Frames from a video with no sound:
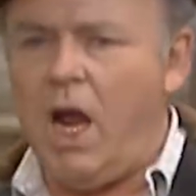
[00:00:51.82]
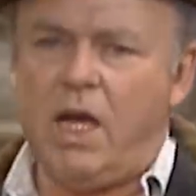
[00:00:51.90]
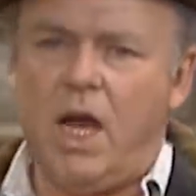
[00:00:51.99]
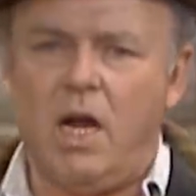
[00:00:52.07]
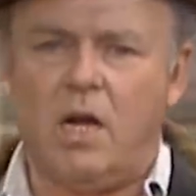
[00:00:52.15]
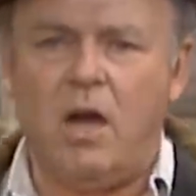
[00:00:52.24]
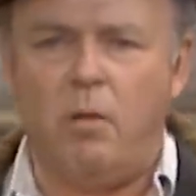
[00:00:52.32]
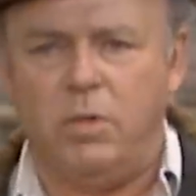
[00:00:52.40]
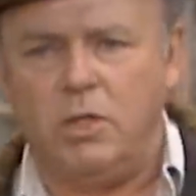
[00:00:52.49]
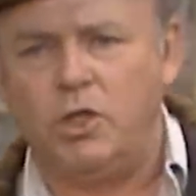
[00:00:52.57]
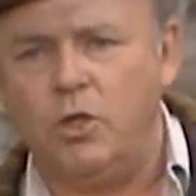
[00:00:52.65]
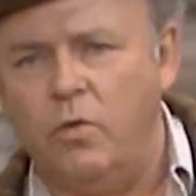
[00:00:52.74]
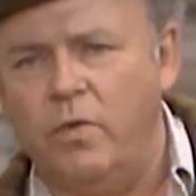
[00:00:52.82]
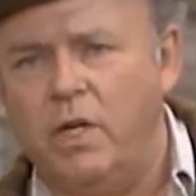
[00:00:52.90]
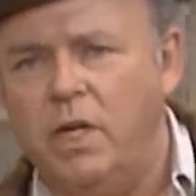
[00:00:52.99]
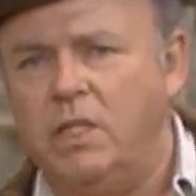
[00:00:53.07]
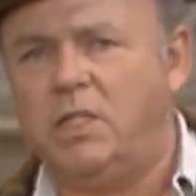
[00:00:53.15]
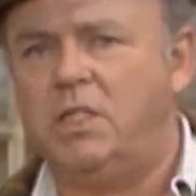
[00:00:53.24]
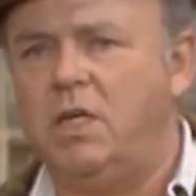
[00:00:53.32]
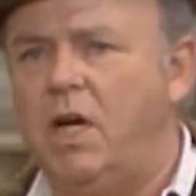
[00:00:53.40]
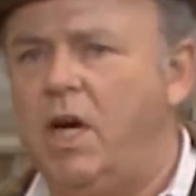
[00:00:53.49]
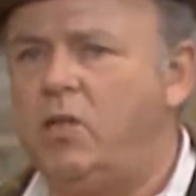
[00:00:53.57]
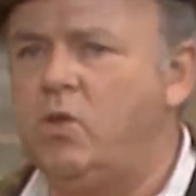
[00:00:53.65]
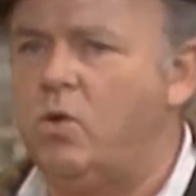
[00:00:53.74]
I got a couple of souvenirs
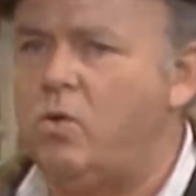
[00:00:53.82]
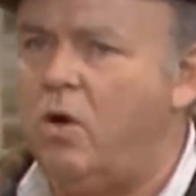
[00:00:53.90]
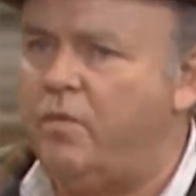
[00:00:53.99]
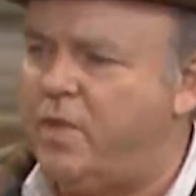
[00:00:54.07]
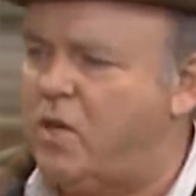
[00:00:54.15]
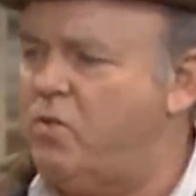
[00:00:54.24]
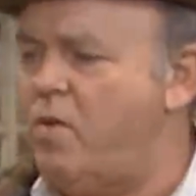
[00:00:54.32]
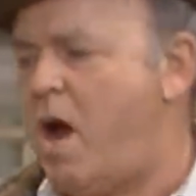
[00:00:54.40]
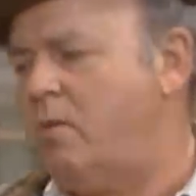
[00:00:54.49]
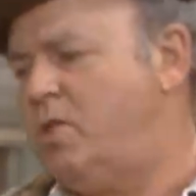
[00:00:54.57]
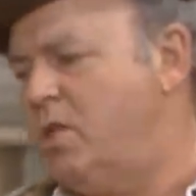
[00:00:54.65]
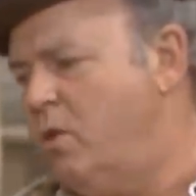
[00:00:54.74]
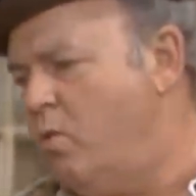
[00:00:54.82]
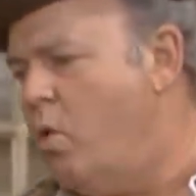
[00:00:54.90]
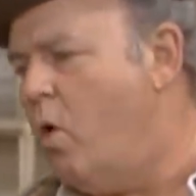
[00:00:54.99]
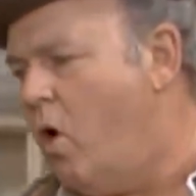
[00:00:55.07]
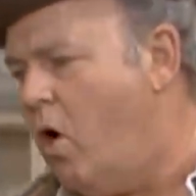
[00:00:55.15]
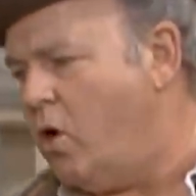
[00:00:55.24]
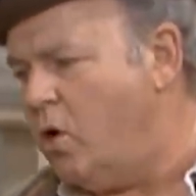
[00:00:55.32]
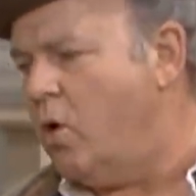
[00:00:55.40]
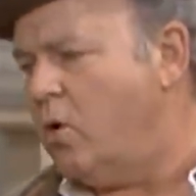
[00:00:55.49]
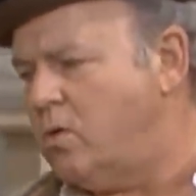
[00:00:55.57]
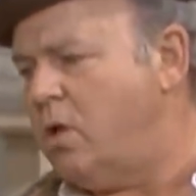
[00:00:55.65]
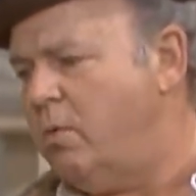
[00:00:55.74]
I took off the Krauts in the war. You
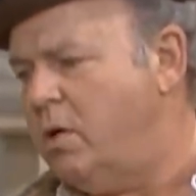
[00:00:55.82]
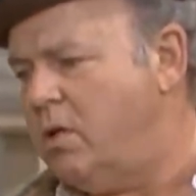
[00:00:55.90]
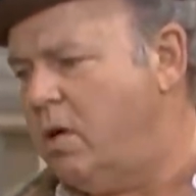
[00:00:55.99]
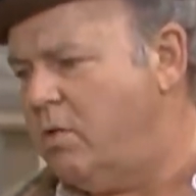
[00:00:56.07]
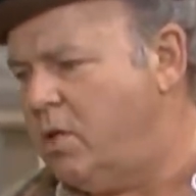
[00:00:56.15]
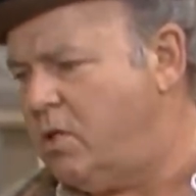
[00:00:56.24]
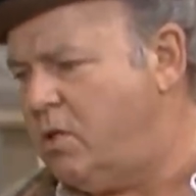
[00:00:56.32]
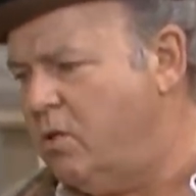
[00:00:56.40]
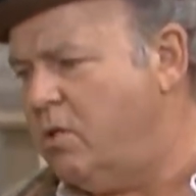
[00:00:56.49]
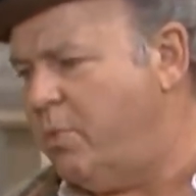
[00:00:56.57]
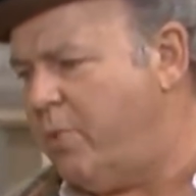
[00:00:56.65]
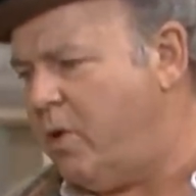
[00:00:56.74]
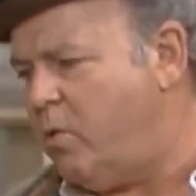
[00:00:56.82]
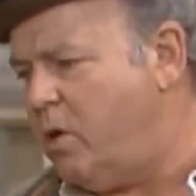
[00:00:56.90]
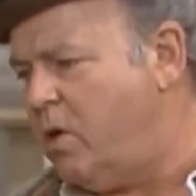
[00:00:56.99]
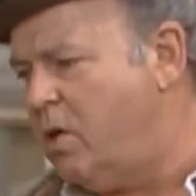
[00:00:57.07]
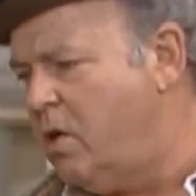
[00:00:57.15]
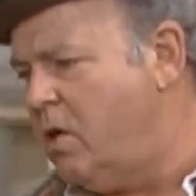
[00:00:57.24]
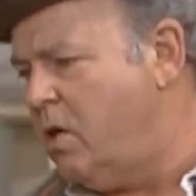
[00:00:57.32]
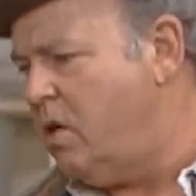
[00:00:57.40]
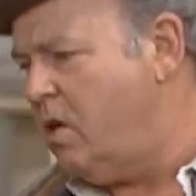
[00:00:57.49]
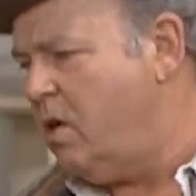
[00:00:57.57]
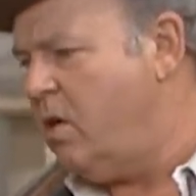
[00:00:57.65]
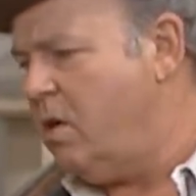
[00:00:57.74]
know, WW2, the big one.
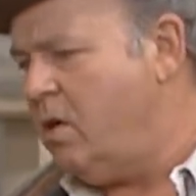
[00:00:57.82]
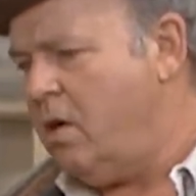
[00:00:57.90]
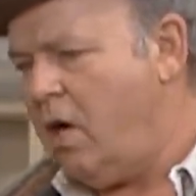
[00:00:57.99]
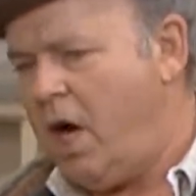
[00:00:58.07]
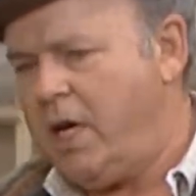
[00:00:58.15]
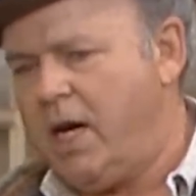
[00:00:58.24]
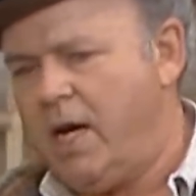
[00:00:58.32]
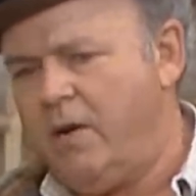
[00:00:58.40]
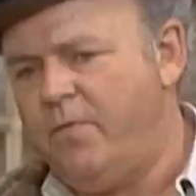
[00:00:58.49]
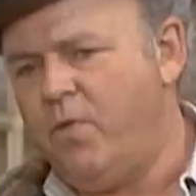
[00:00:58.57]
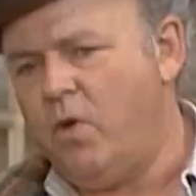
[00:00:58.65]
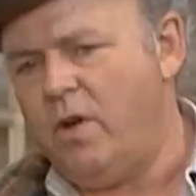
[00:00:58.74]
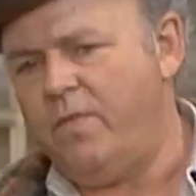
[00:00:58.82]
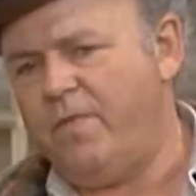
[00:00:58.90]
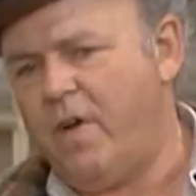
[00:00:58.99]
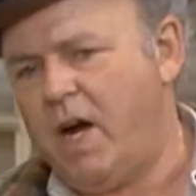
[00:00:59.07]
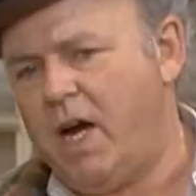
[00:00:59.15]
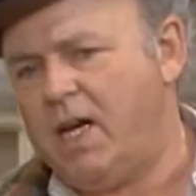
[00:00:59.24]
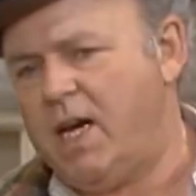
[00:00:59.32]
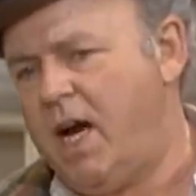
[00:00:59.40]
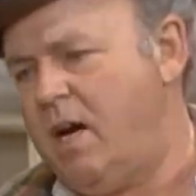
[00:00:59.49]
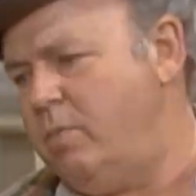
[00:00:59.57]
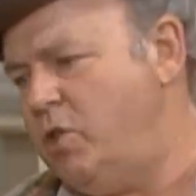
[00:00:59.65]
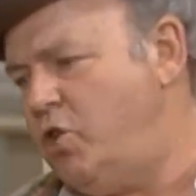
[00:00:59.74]
I got a 45
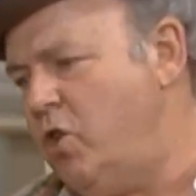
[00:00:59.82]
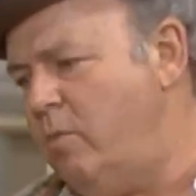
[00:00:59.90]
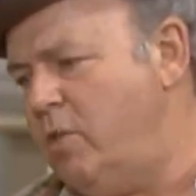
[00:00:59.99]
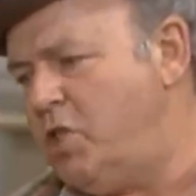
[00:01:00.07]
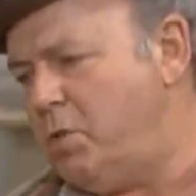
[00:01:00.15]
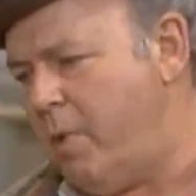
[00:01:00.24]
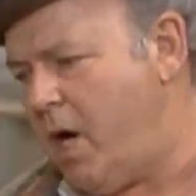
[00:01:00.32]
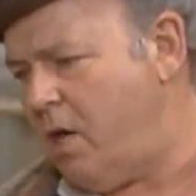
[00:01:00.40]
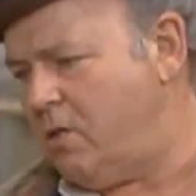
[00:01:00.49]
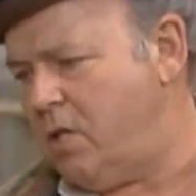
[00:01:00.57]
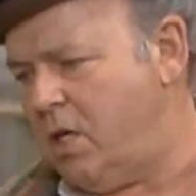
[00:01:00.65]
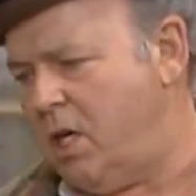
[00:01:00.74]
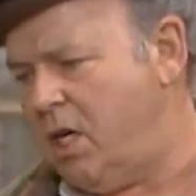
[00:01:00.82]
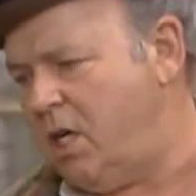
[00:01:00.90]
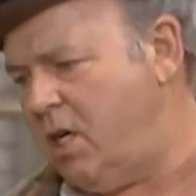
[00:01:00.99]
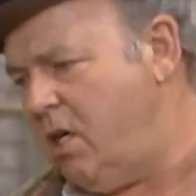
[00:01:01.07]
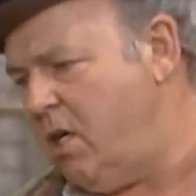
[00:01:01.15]
caliber German Schmauser there.